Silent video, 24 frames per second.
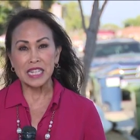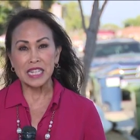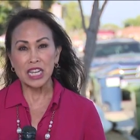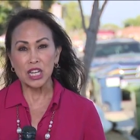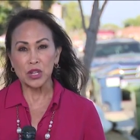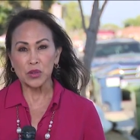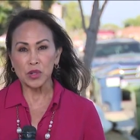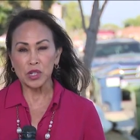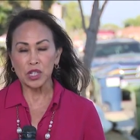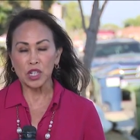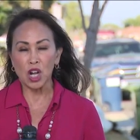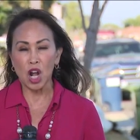And
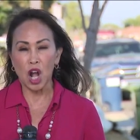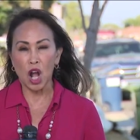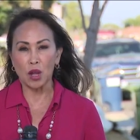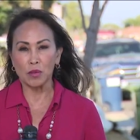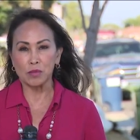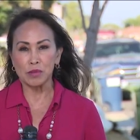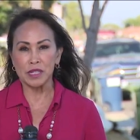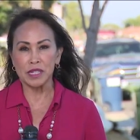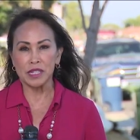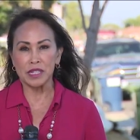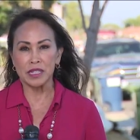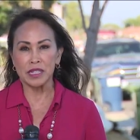here in
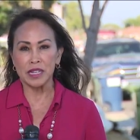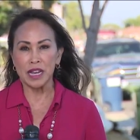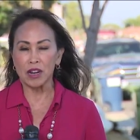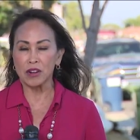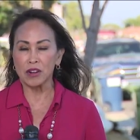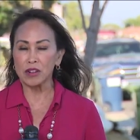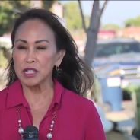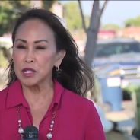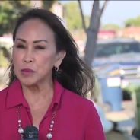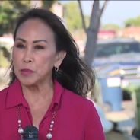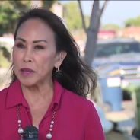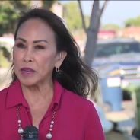Compton,
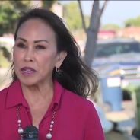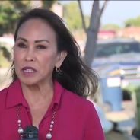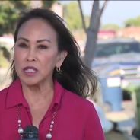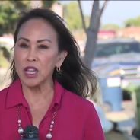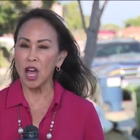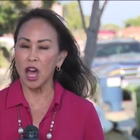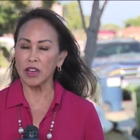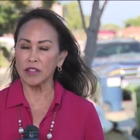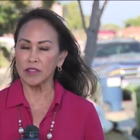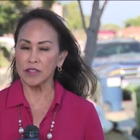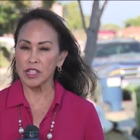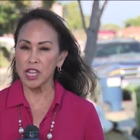Eric spent a
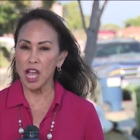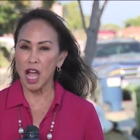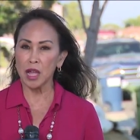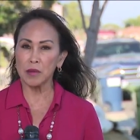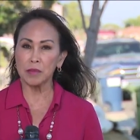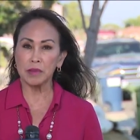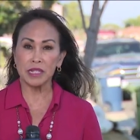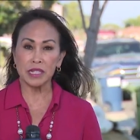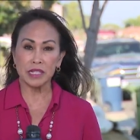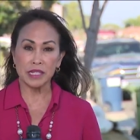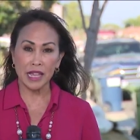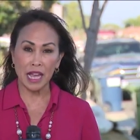lot of
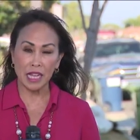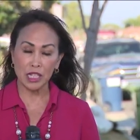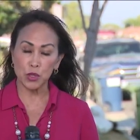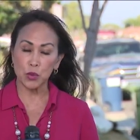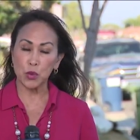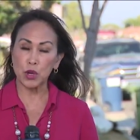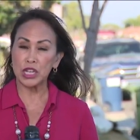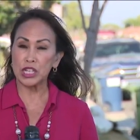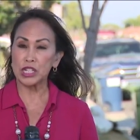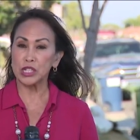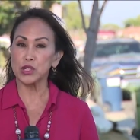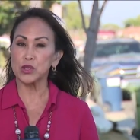time because
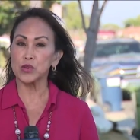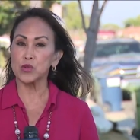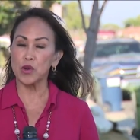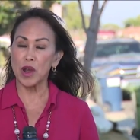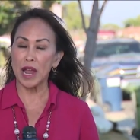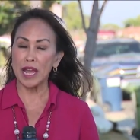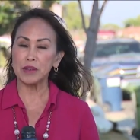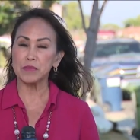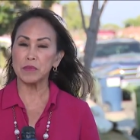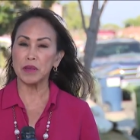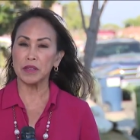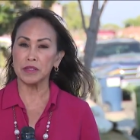that's where his
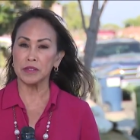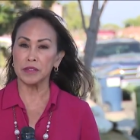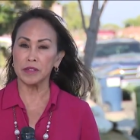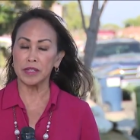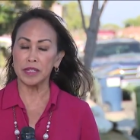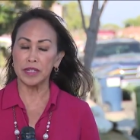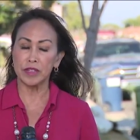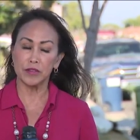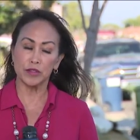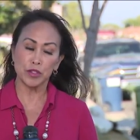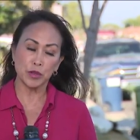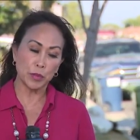grandmother
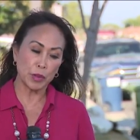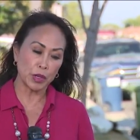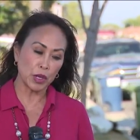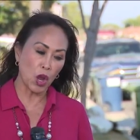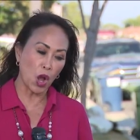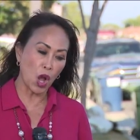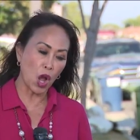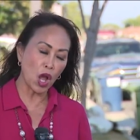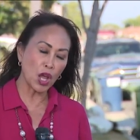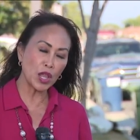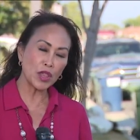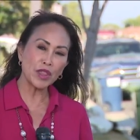lives.
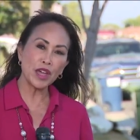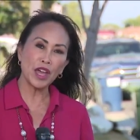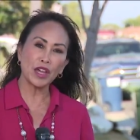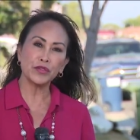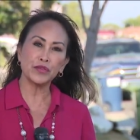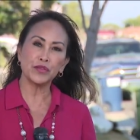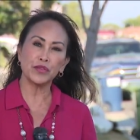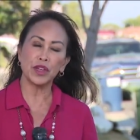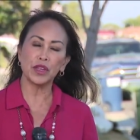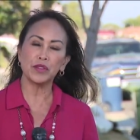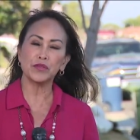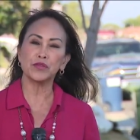But on
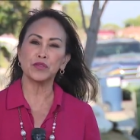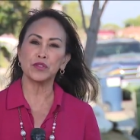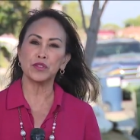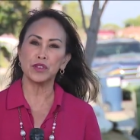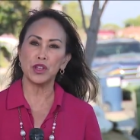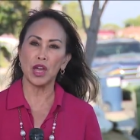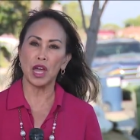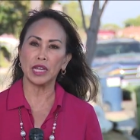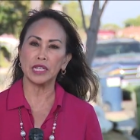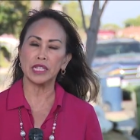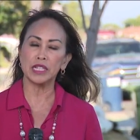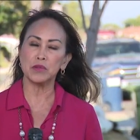that
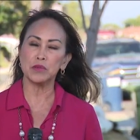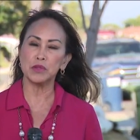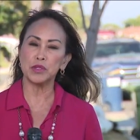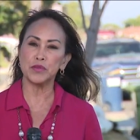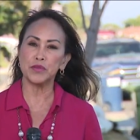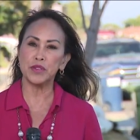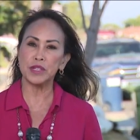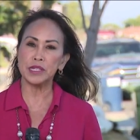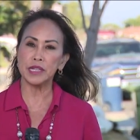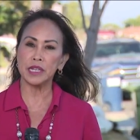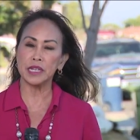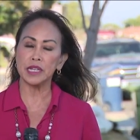fateful night, he
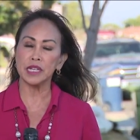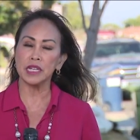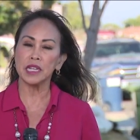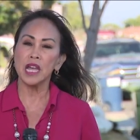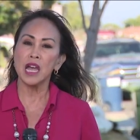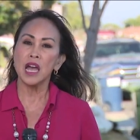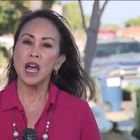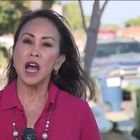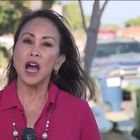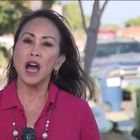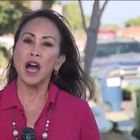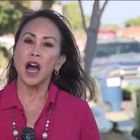was
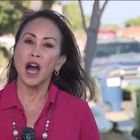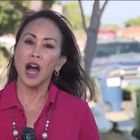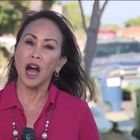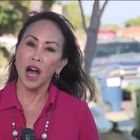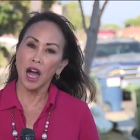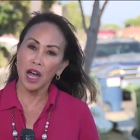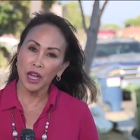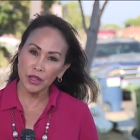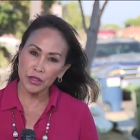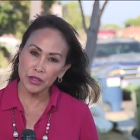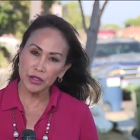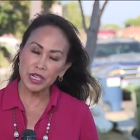visiting
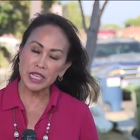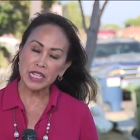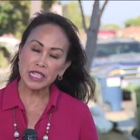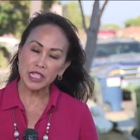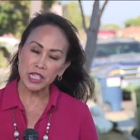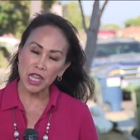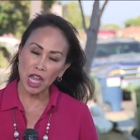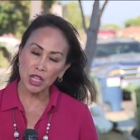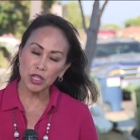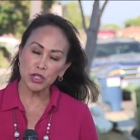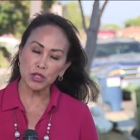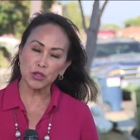other
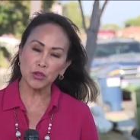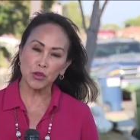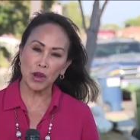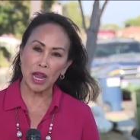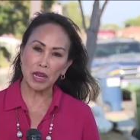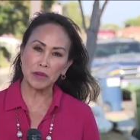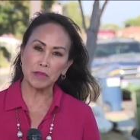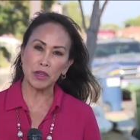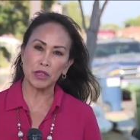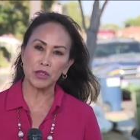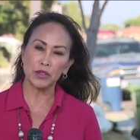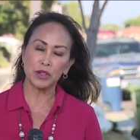his other
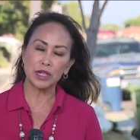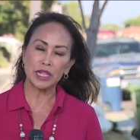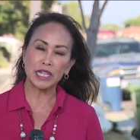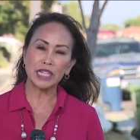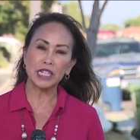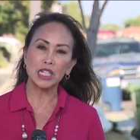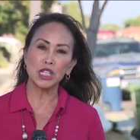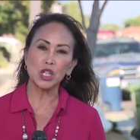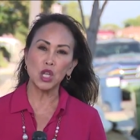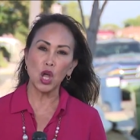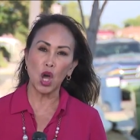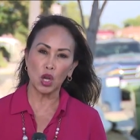grandmother
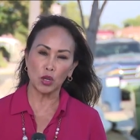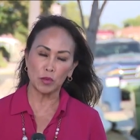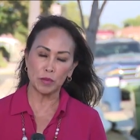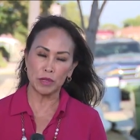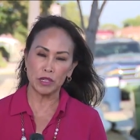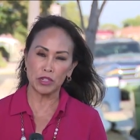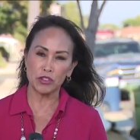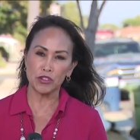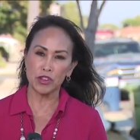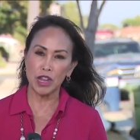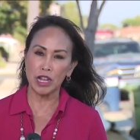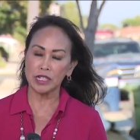in Long
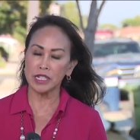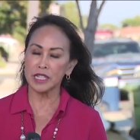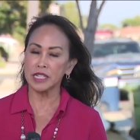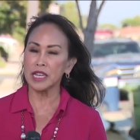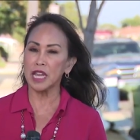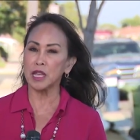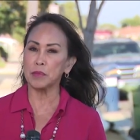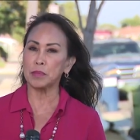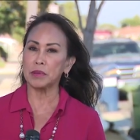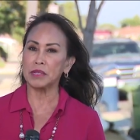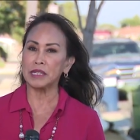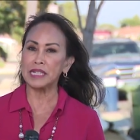Beach. Now,
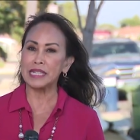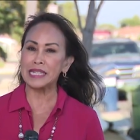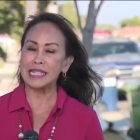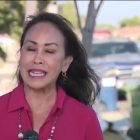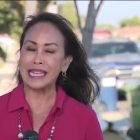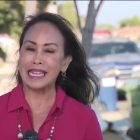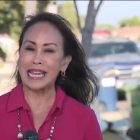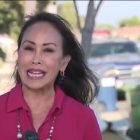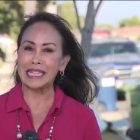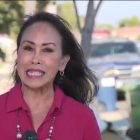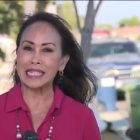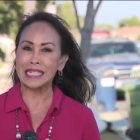today,
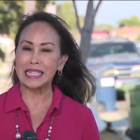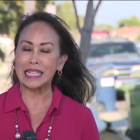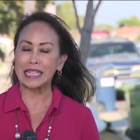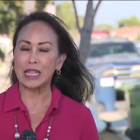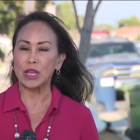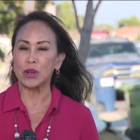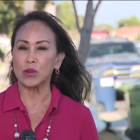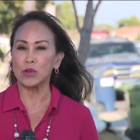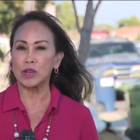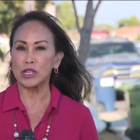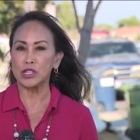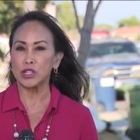police announced
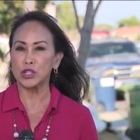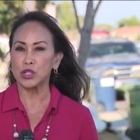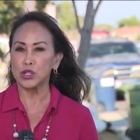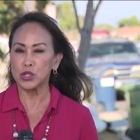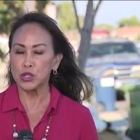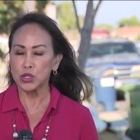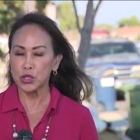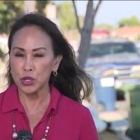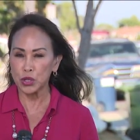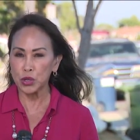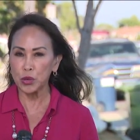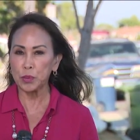that they
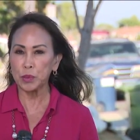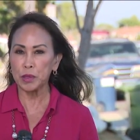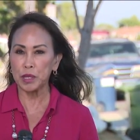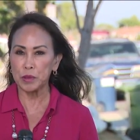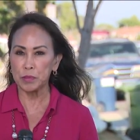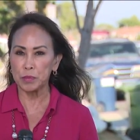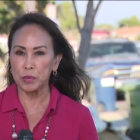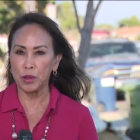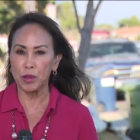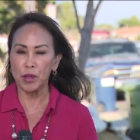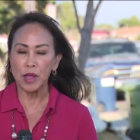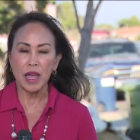arrested two
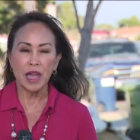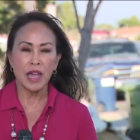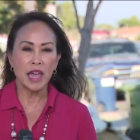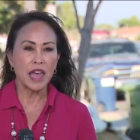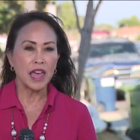people